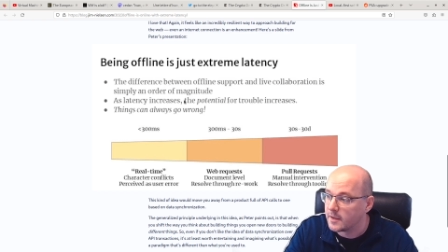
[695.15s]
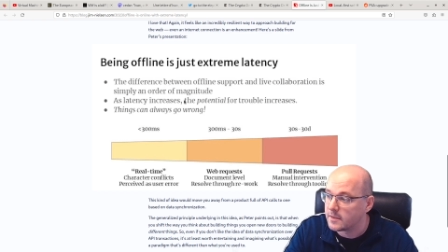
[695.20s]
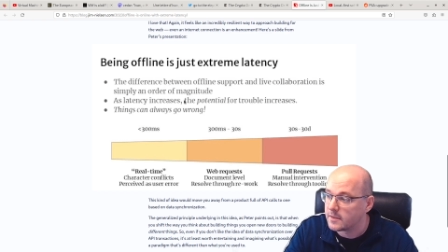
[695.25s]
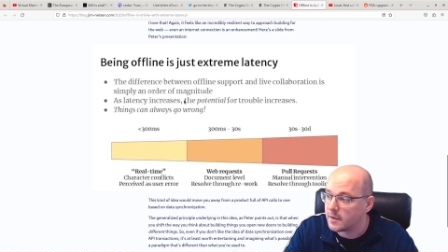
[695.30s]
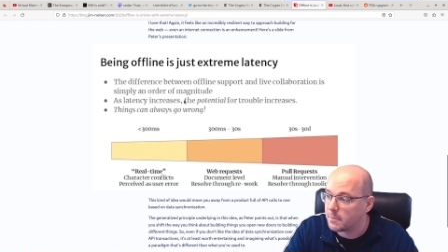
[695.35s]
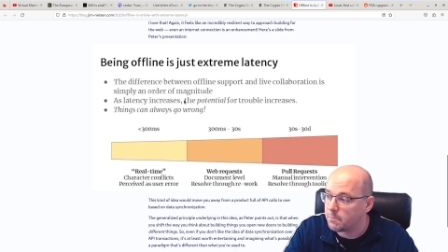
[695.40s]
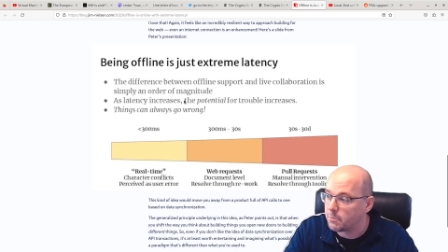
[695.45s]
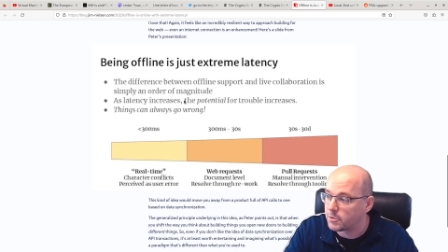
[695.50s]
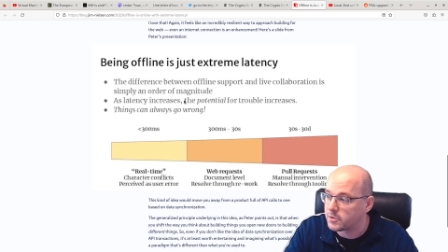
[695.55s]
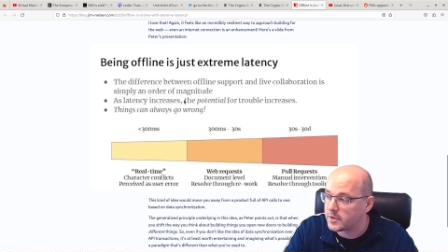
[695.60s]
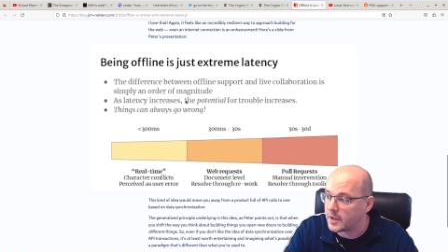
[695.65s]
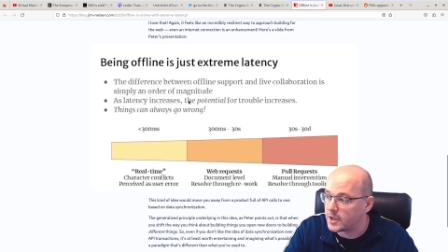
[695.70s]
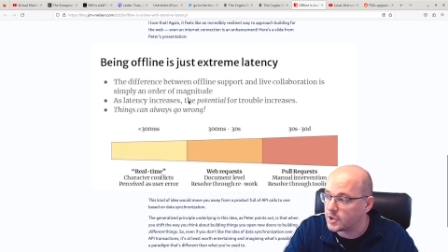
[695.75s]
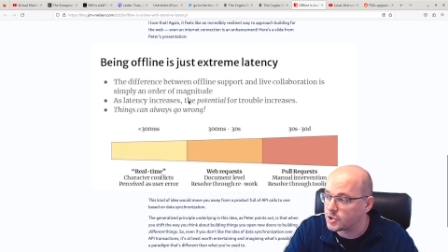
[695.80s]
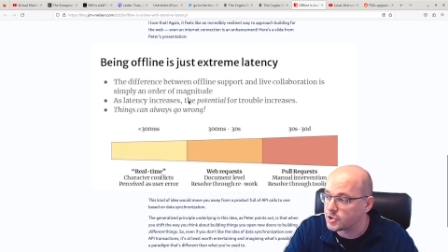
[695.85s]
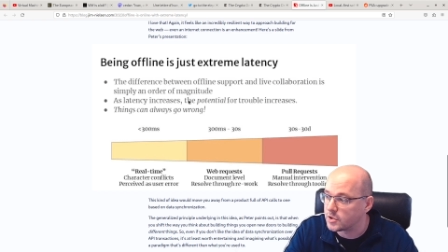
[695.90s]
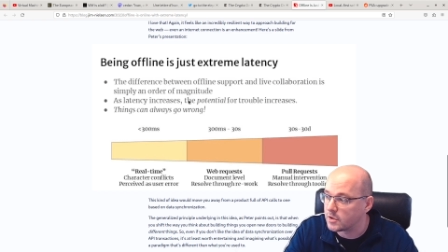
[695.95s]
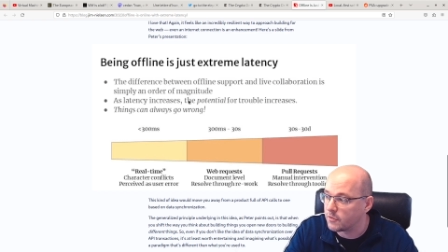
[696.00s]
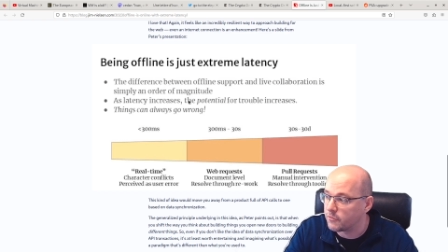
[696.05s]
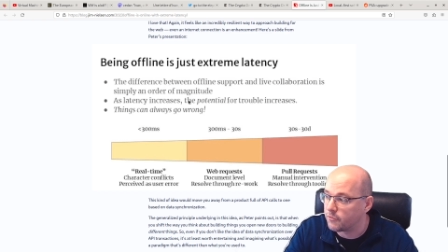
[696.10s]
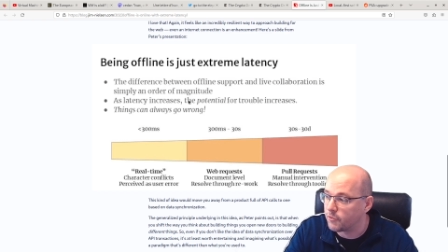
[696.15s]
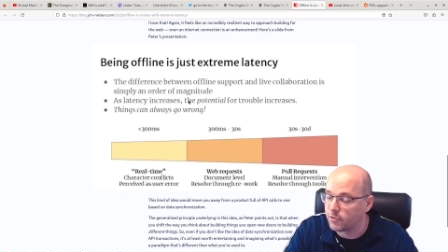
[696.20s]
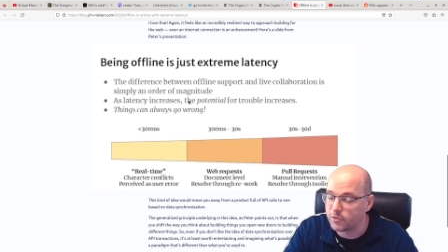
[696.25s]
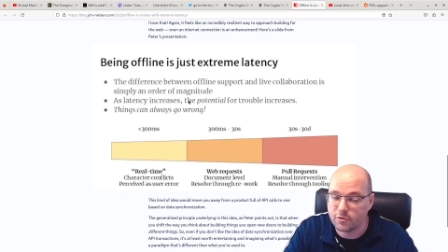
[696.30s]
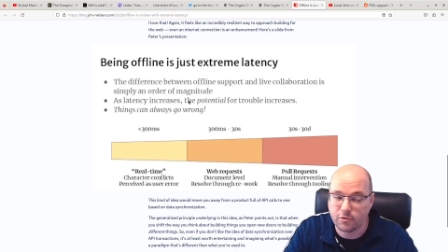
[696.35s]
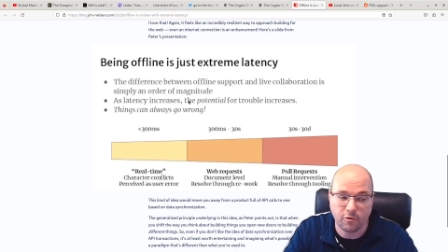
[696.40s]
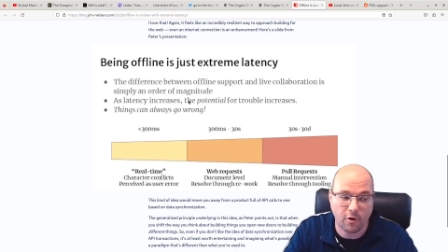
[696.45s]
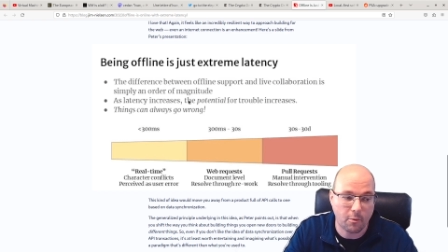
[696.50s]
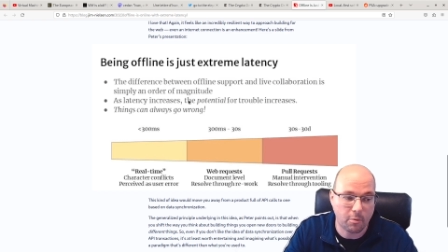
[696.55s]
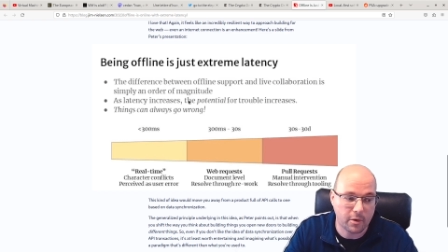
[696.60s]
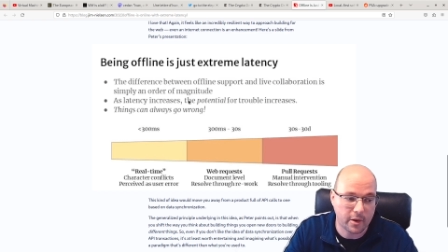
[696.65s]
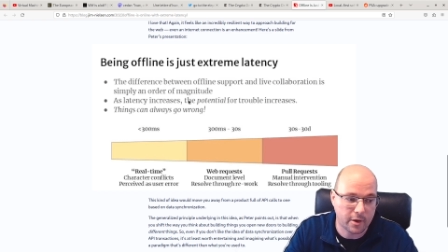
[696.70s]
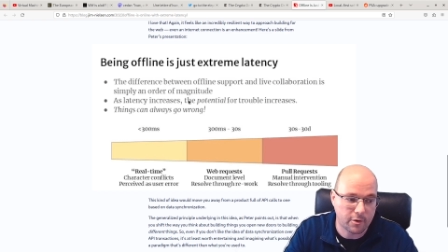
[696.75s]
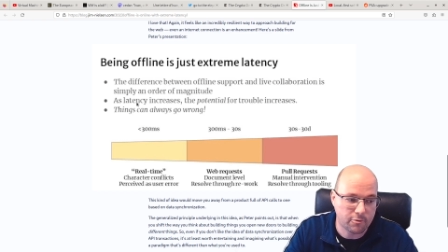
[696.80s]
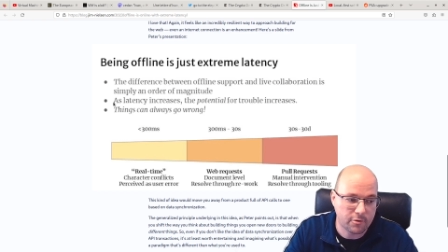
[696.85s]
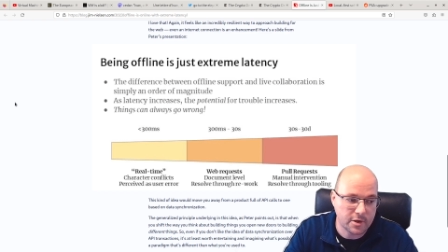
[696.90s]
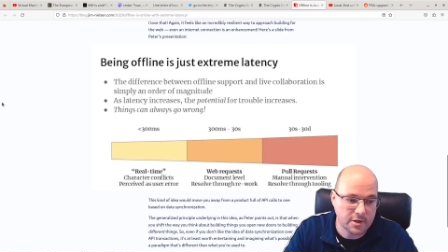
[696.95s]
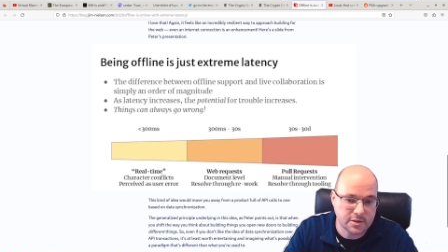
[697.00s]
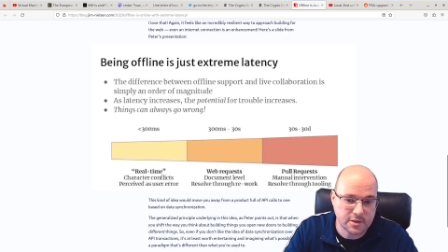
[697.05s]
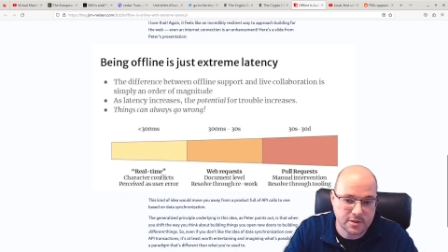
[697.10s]
the potential for trouble
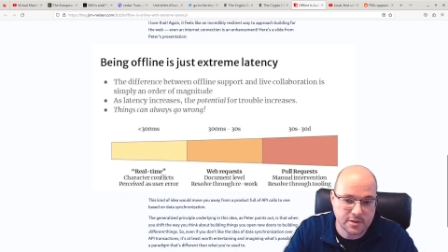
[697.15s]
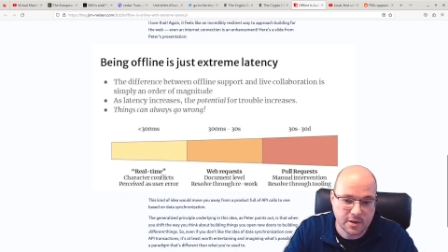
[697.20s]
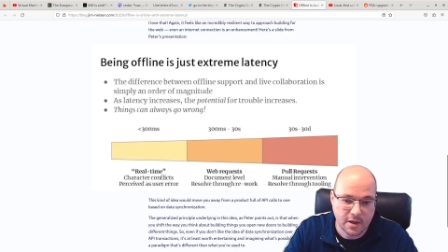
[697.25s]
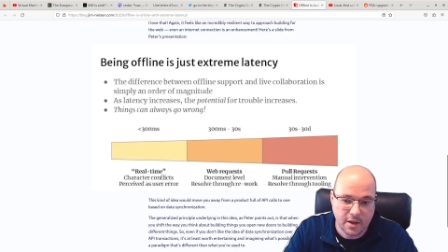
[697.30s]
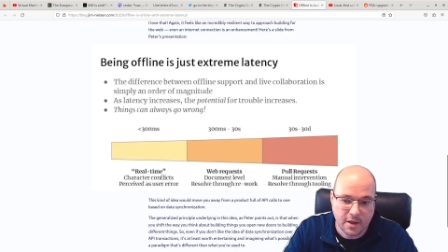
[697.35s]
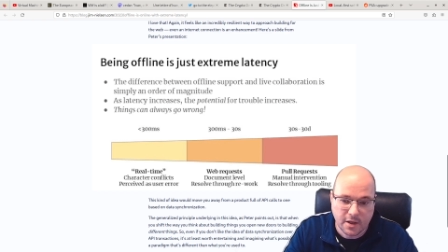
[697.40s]
increases.